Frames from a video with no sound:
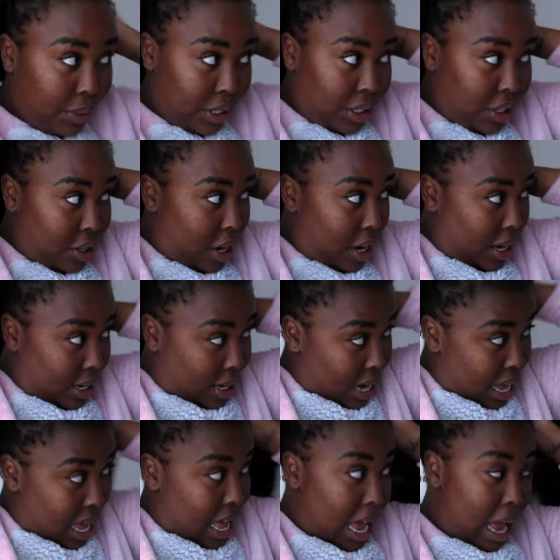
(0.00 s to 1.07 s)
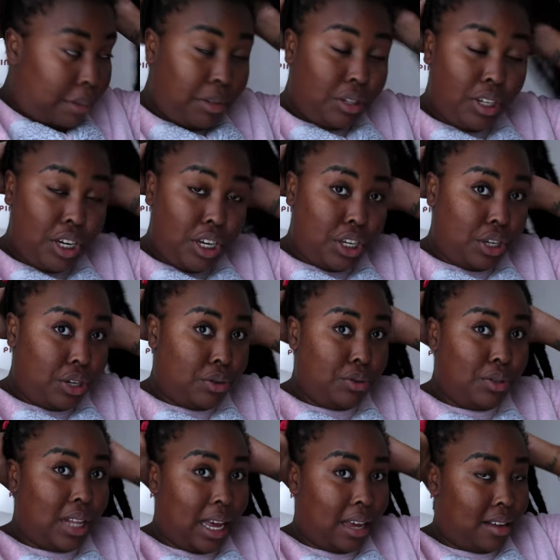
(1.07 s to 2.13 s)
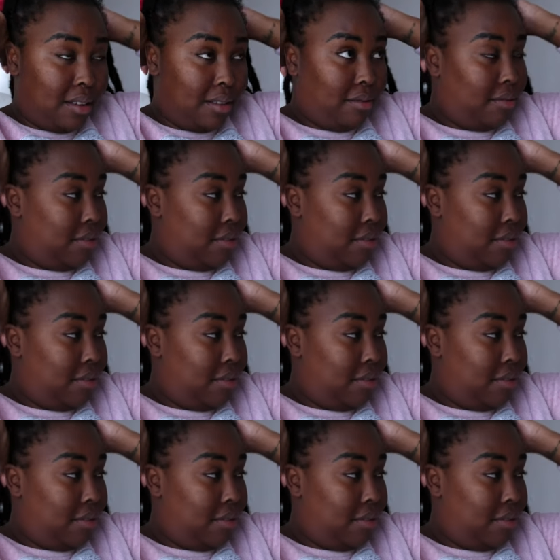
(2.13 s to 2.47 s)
we start. I'm just gonna do like